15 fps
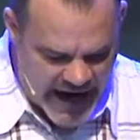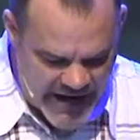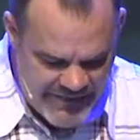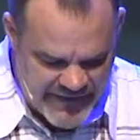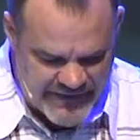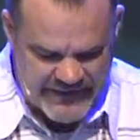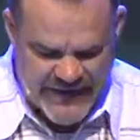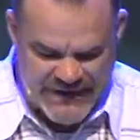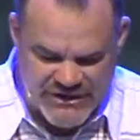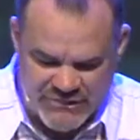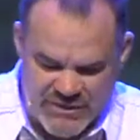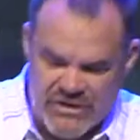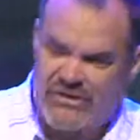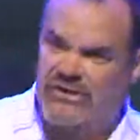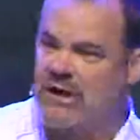I think
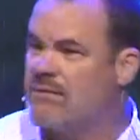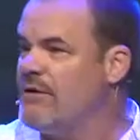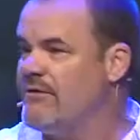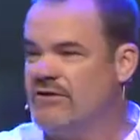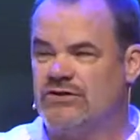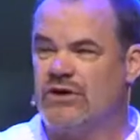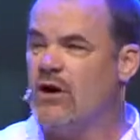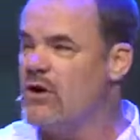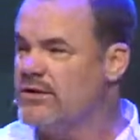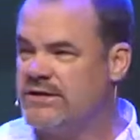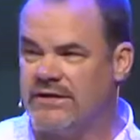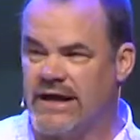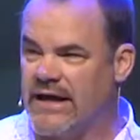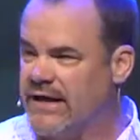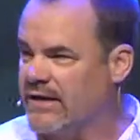that's where some of us are
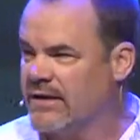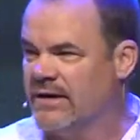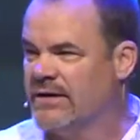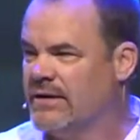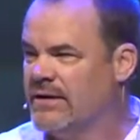today.